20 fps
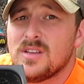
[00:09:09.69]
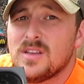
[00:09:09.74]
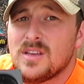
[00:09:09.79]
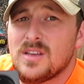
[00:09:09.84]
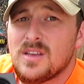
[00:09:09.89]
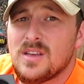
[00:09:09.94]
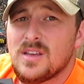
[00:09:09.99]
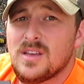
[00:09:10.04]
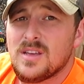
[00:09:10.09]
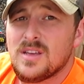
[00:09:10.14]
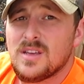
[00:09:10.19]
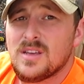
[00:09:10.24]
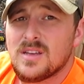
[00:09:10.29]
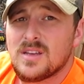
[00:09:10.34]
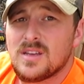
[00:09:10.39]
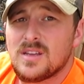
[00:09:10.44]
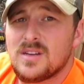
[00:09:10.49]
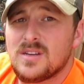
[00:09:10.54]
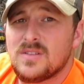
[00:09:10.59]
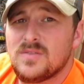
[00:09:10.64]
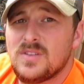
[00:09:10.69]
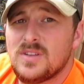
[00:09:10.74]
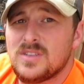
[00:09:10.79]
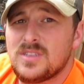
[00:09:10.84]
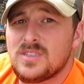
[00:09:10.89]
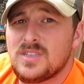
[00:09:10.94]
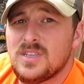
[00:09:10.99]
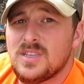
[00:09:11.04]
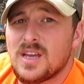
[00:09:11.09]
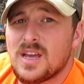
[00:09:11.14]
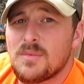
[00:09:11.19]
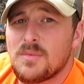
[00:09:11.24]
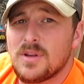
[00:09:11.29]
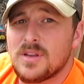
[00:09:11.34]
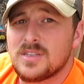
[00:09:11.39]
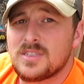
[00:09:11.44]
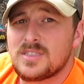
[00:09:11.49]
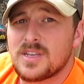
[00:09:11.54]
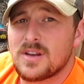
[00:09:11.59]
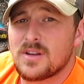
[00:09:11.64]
I don't know if you can see that, but it's